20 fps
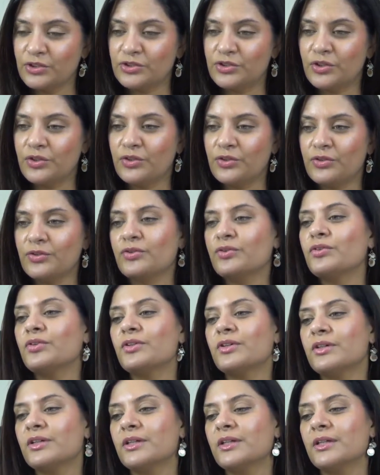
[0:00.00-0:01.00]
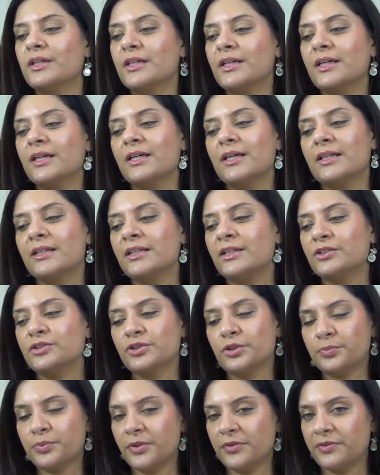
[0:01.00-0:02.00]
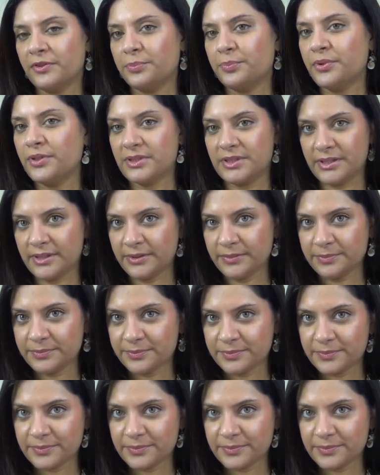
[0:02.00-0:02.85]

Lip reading: So there's no perfect person,